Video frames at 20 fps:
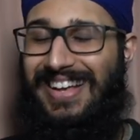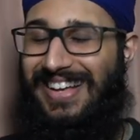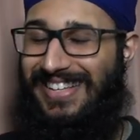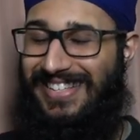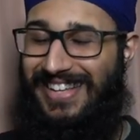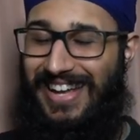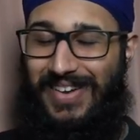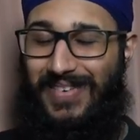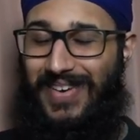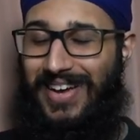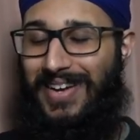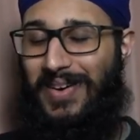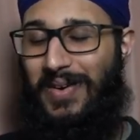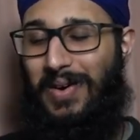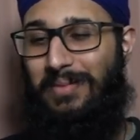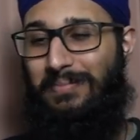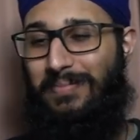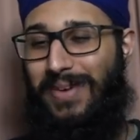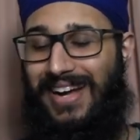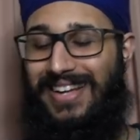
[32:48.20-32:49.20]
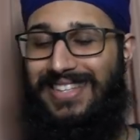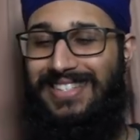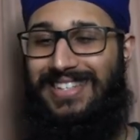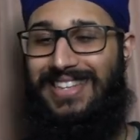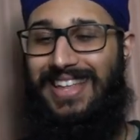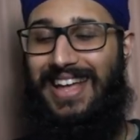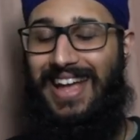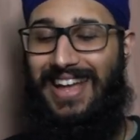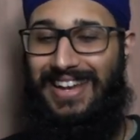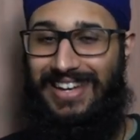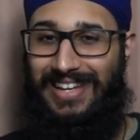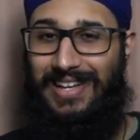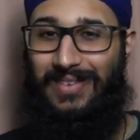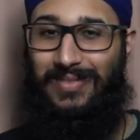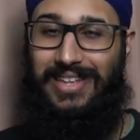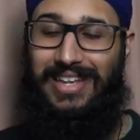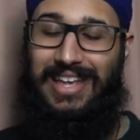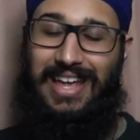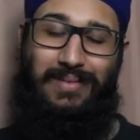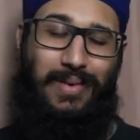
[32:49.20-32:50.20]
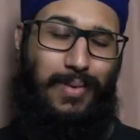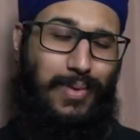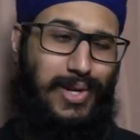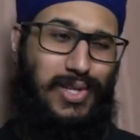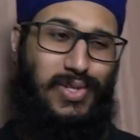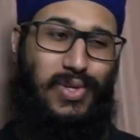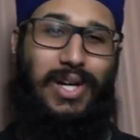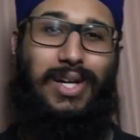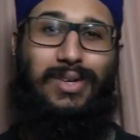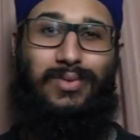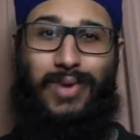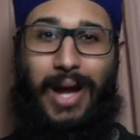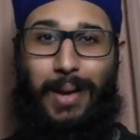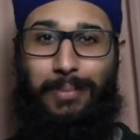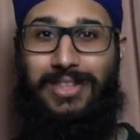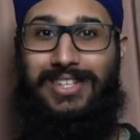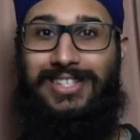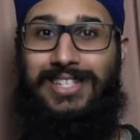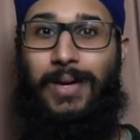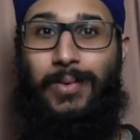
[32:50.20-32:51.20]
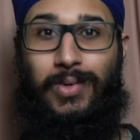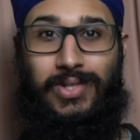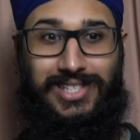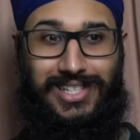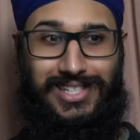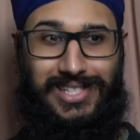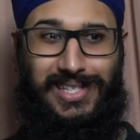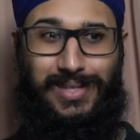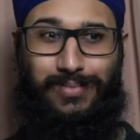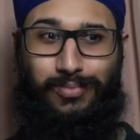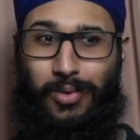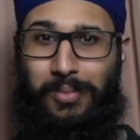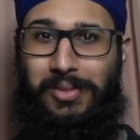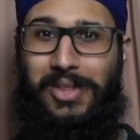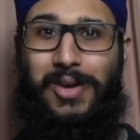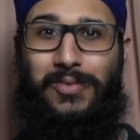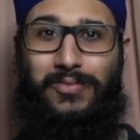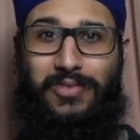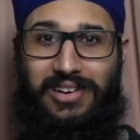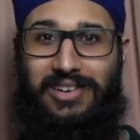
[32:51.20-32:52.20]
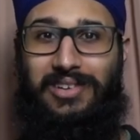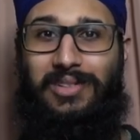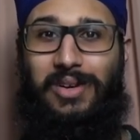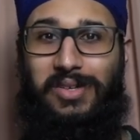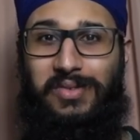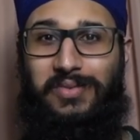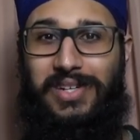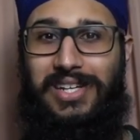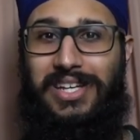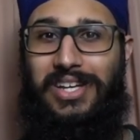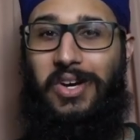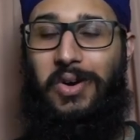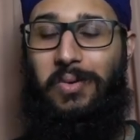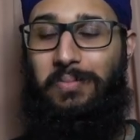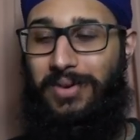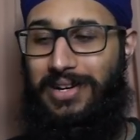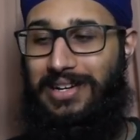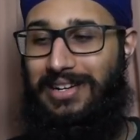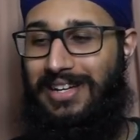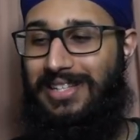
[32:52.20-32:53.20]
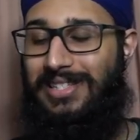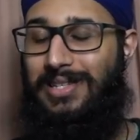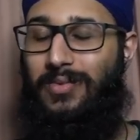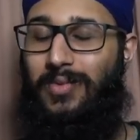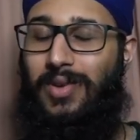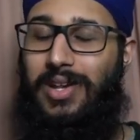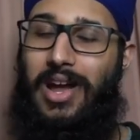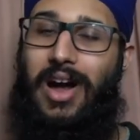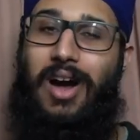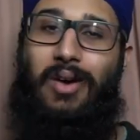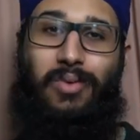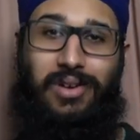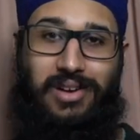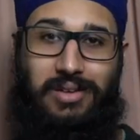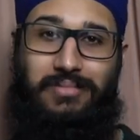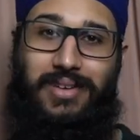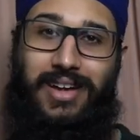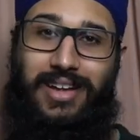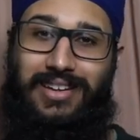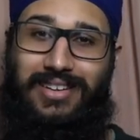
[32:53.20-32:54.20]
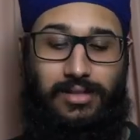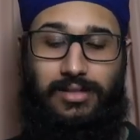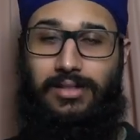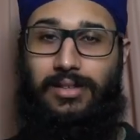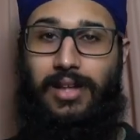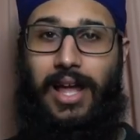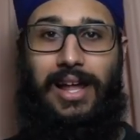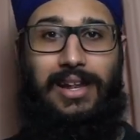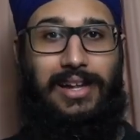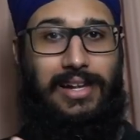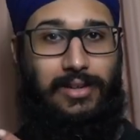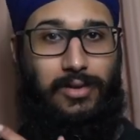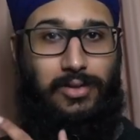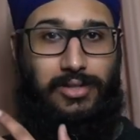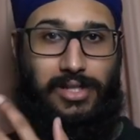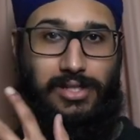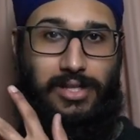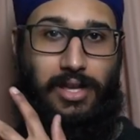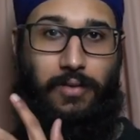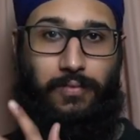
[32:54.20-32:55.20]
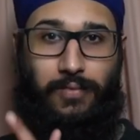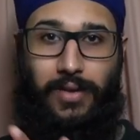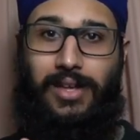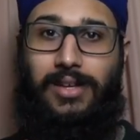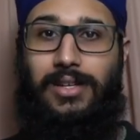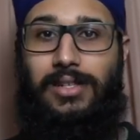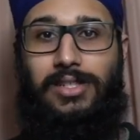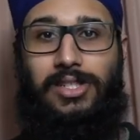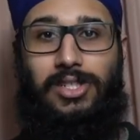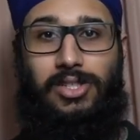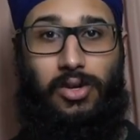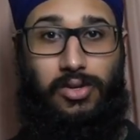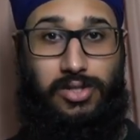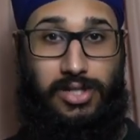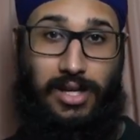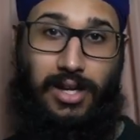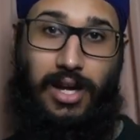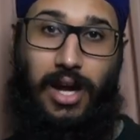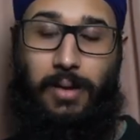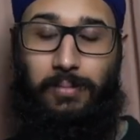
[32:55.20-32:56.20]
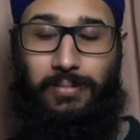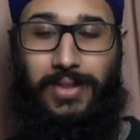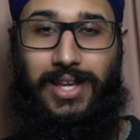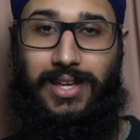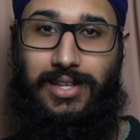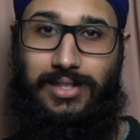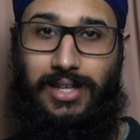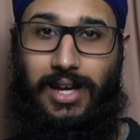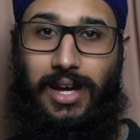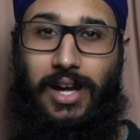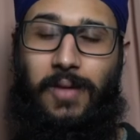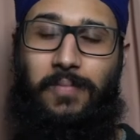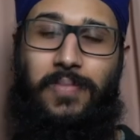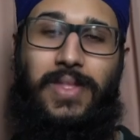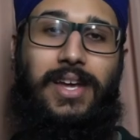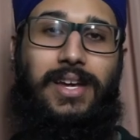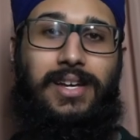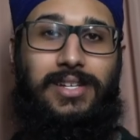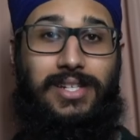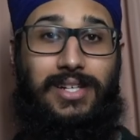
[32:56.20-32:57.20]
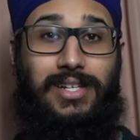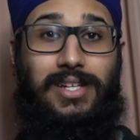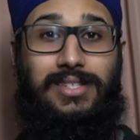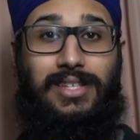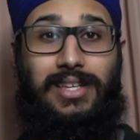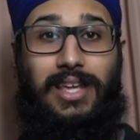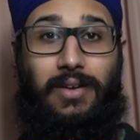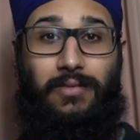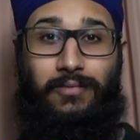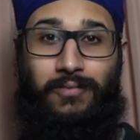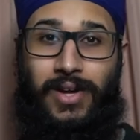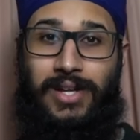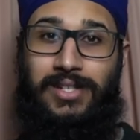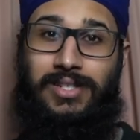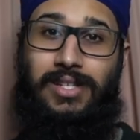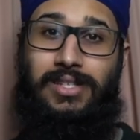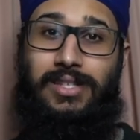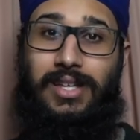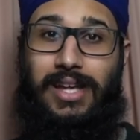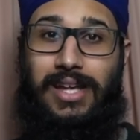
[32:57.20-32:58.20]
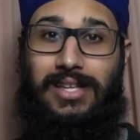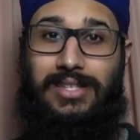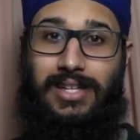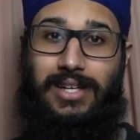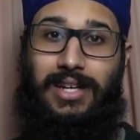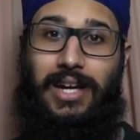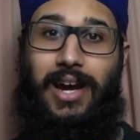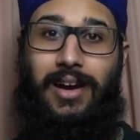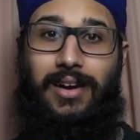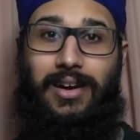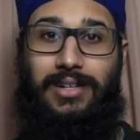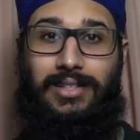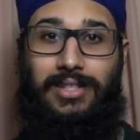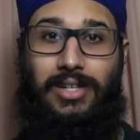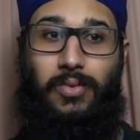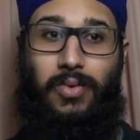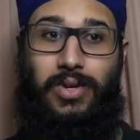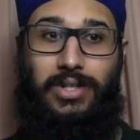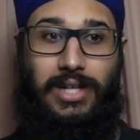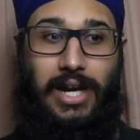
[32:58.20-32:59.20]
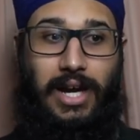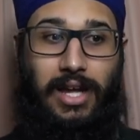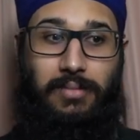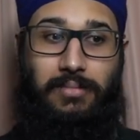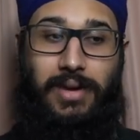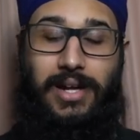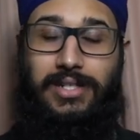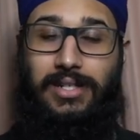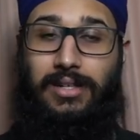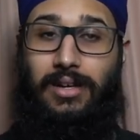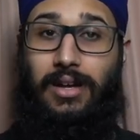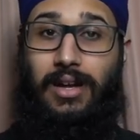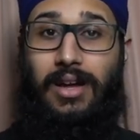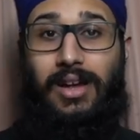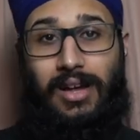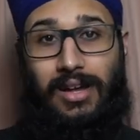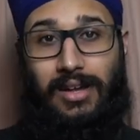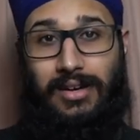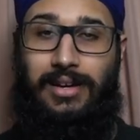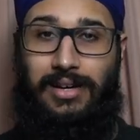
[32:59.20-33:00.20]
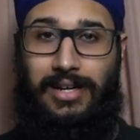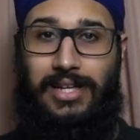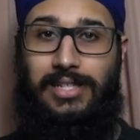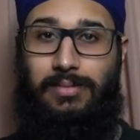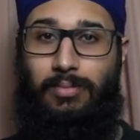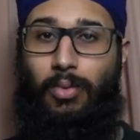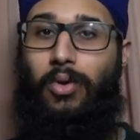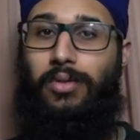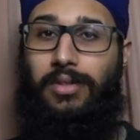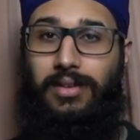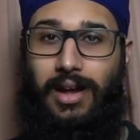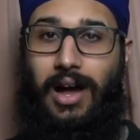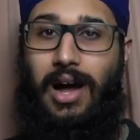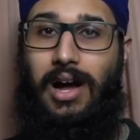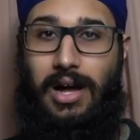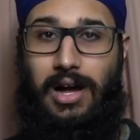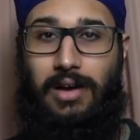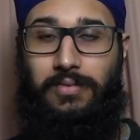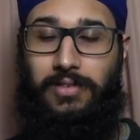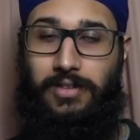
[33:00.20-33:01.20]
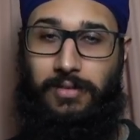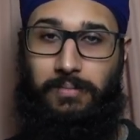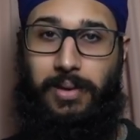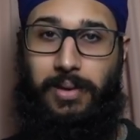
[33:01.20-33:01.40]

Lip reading: So anyway, going back to the ending of the game, I want to try to wrap this up because this is probably a very long video, but it's a video I want to make. Ellie loses her fingers so she can't play guitar. She doesn't get vengeance against a character which I imagine at least more than half of the